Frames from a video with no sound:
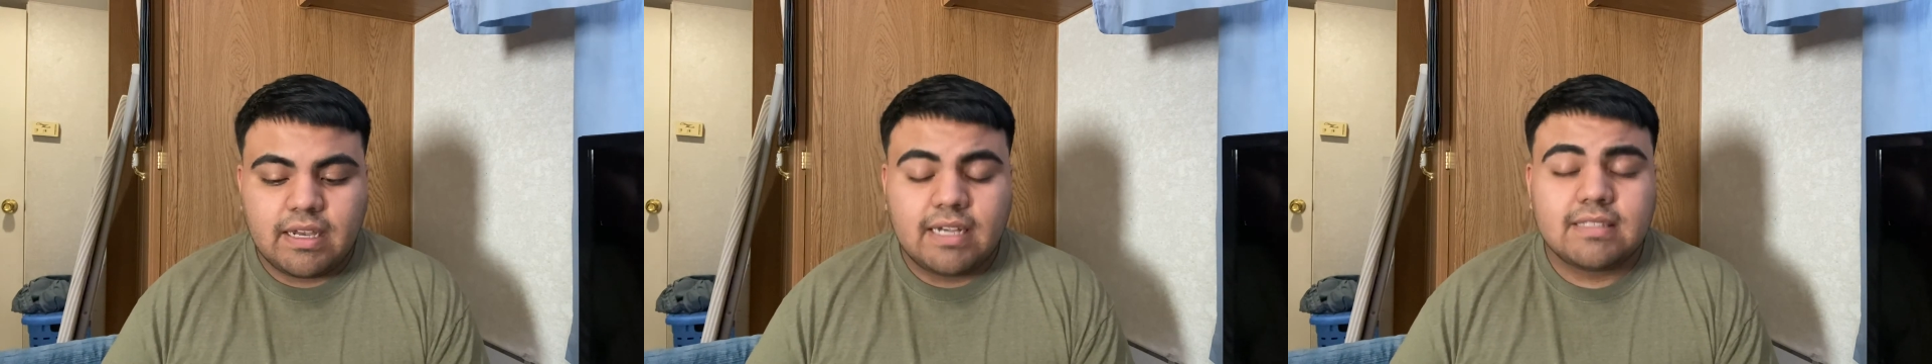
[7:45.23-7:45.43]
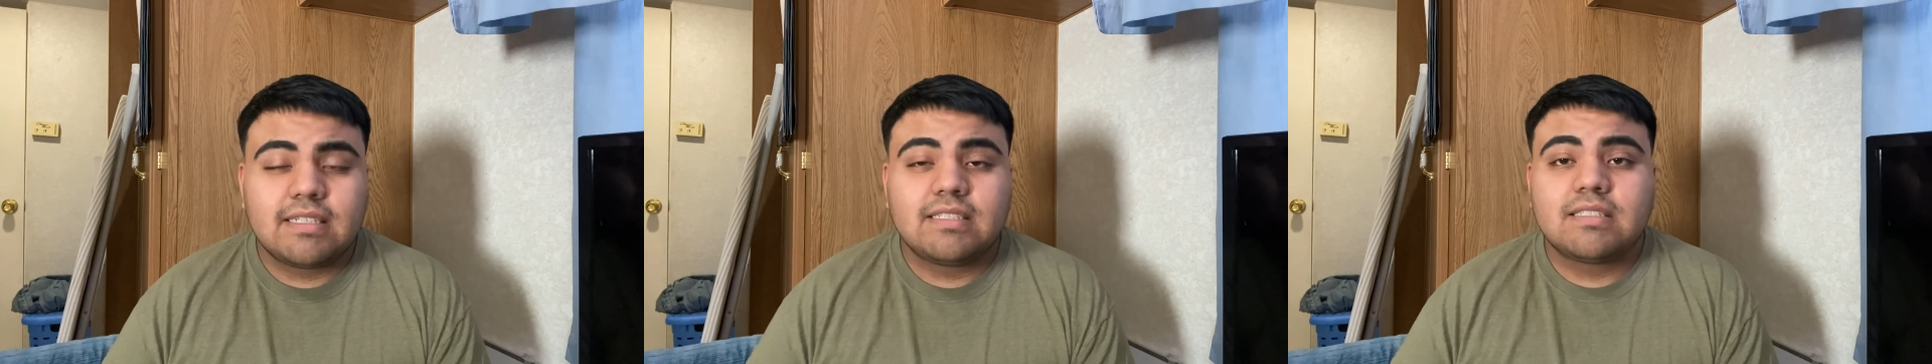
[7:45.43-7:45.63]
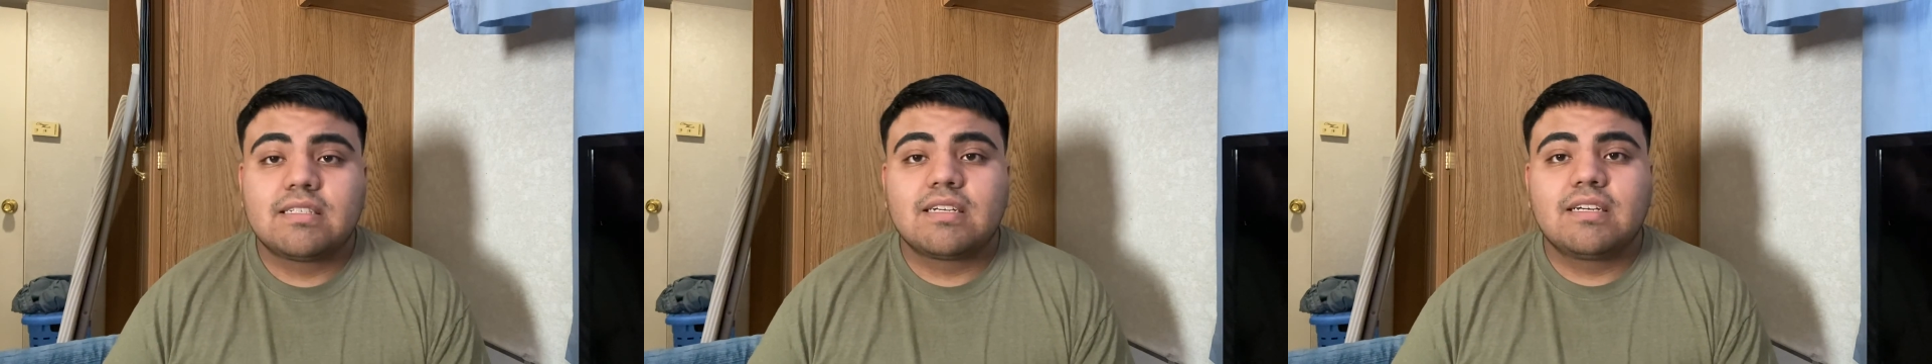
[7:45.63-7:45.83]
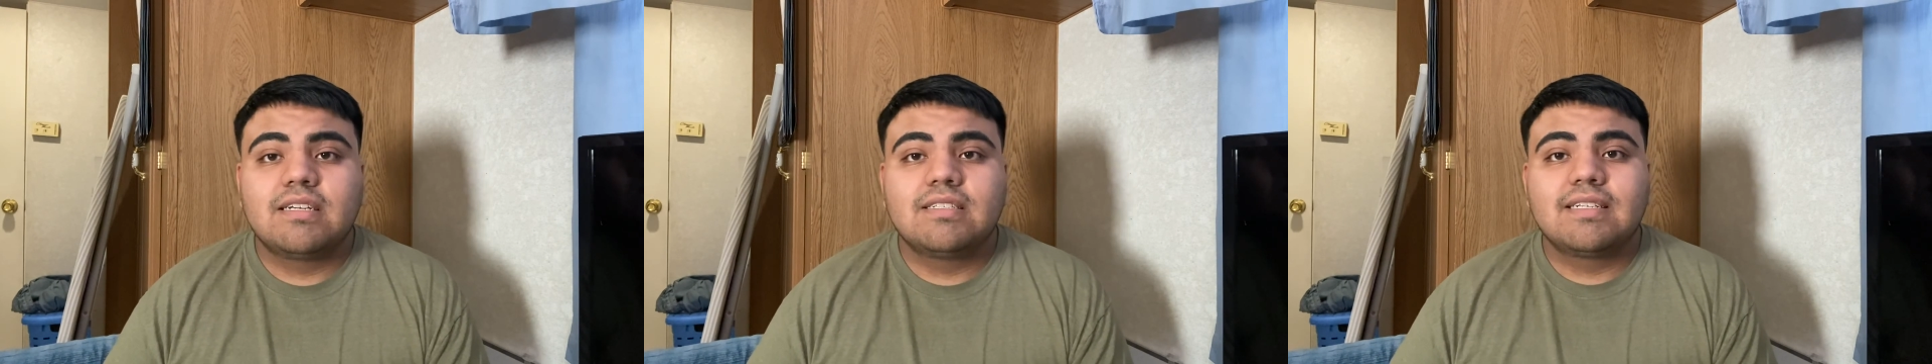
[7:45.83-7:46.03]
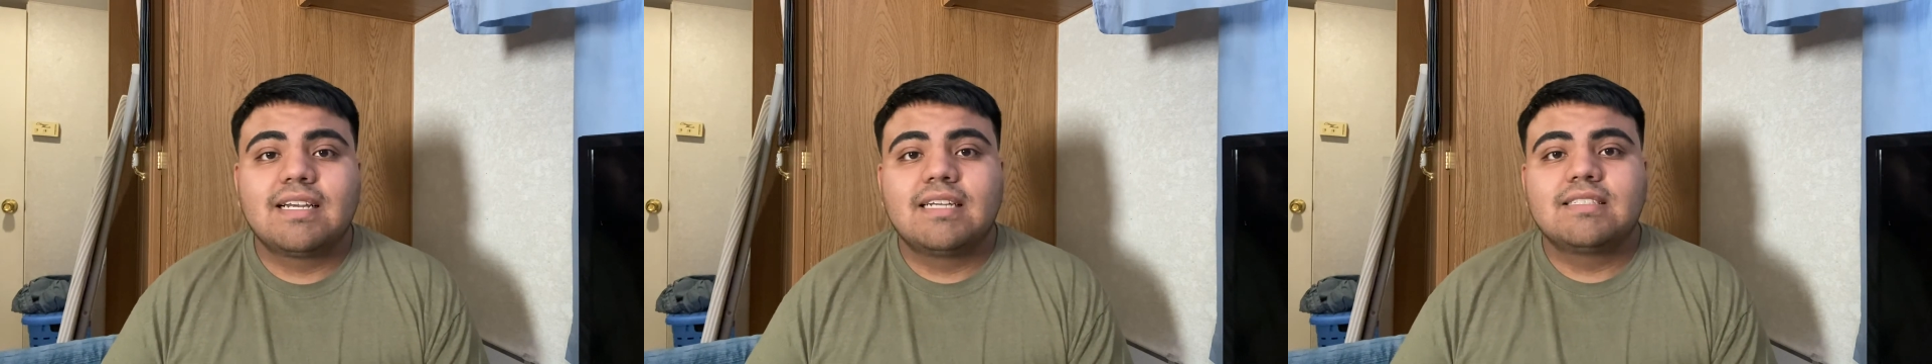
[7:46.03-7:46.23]
I just encourage you
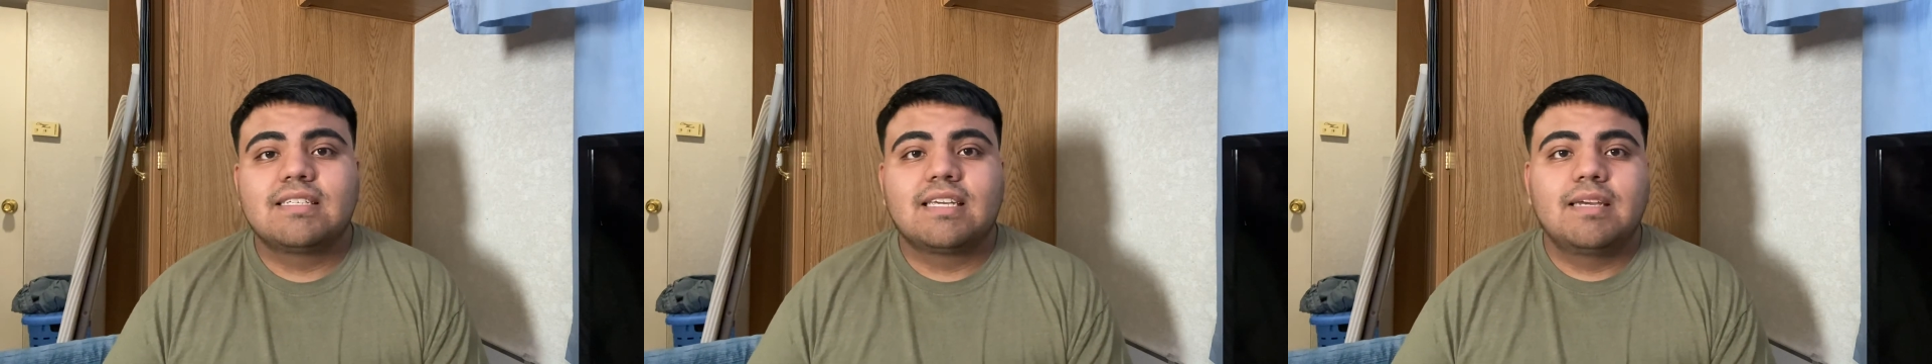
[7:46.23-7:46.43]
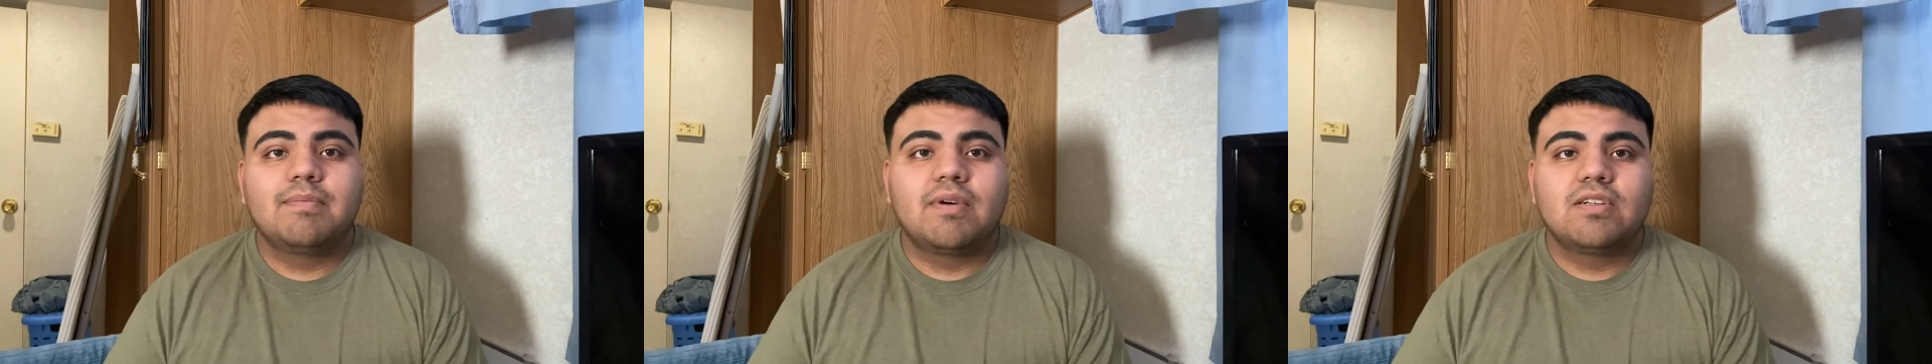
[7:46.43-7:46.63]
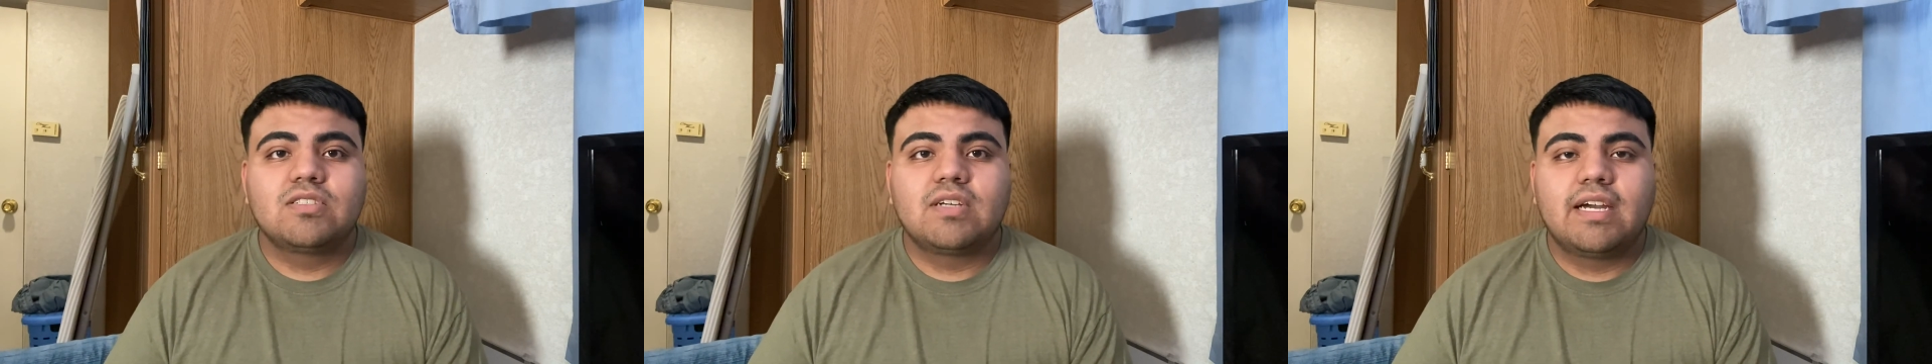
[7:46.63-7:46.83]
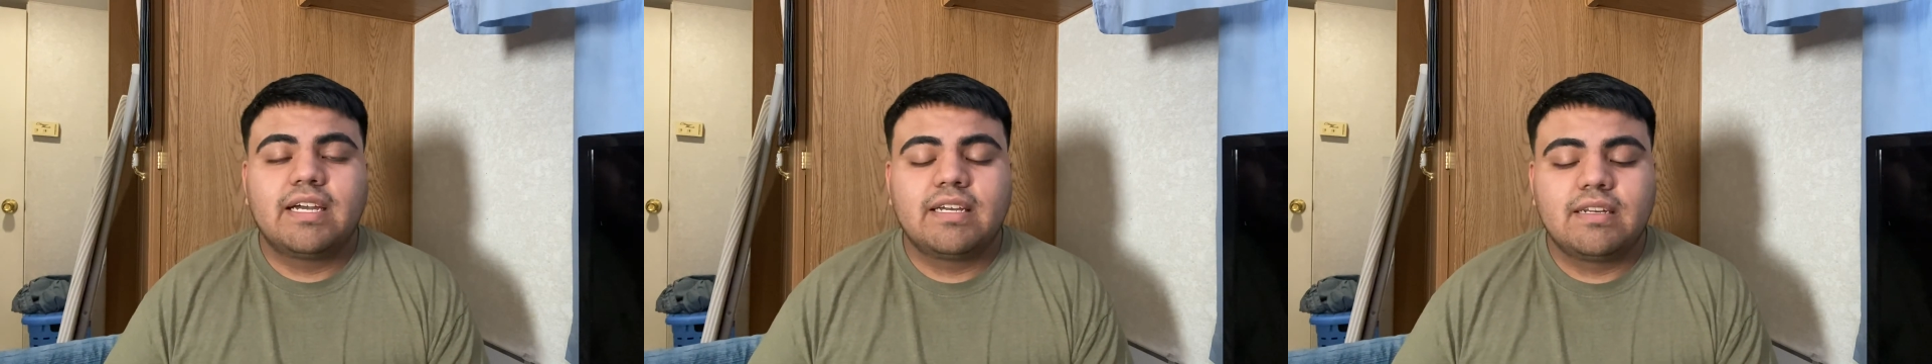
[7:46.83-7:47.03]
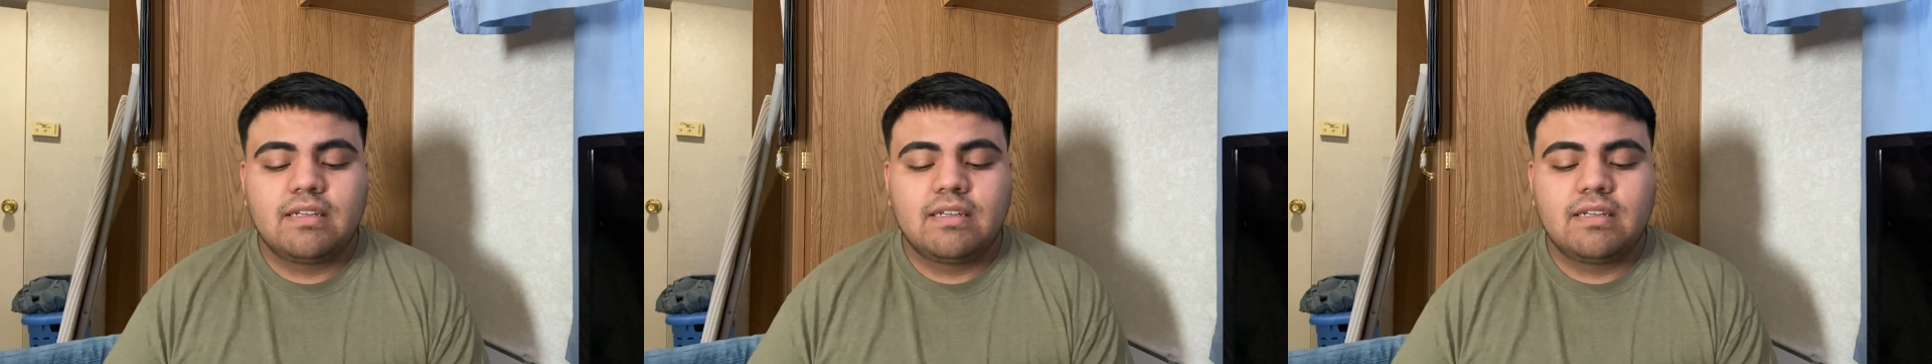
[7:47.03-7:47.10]
guys to keep on trying,